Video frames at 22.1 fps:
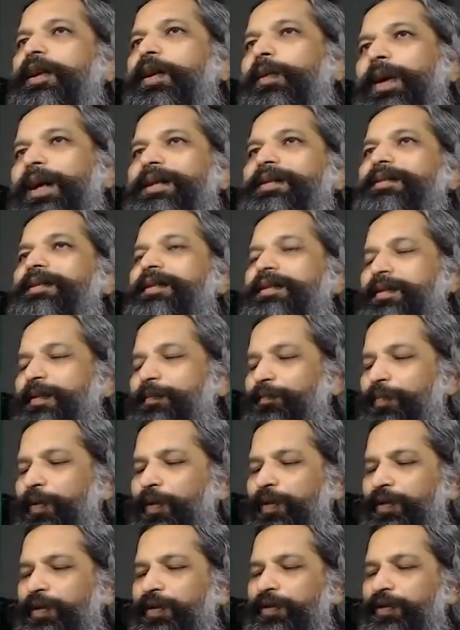Why is this
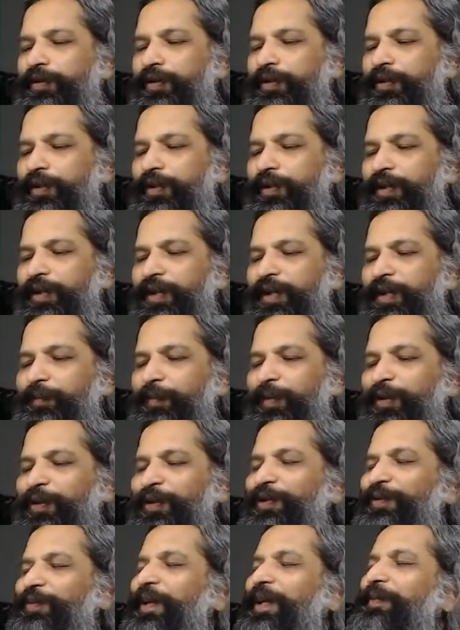important?
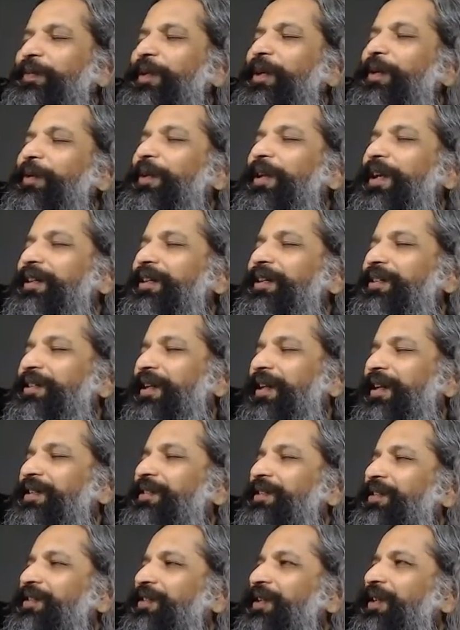Because when we look at the
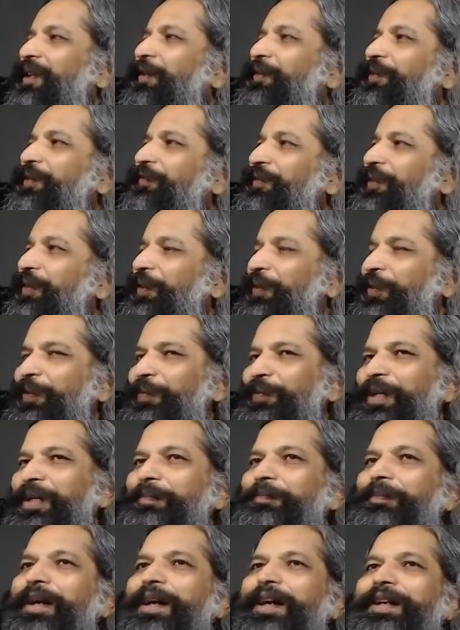transition out of the
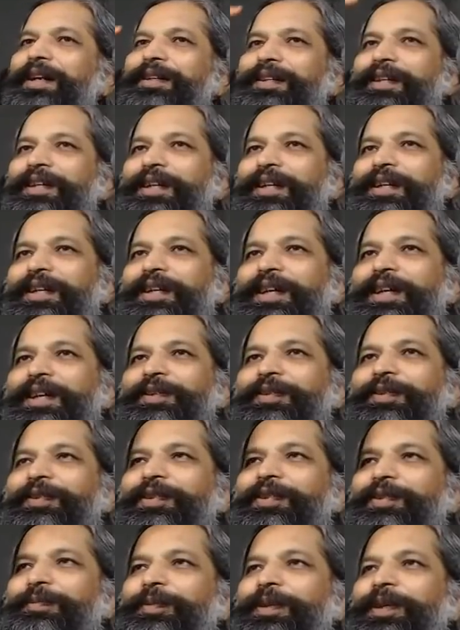human mind into
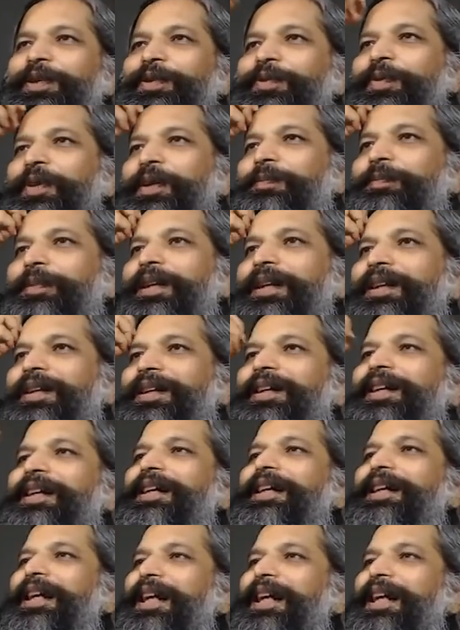the spiritual being,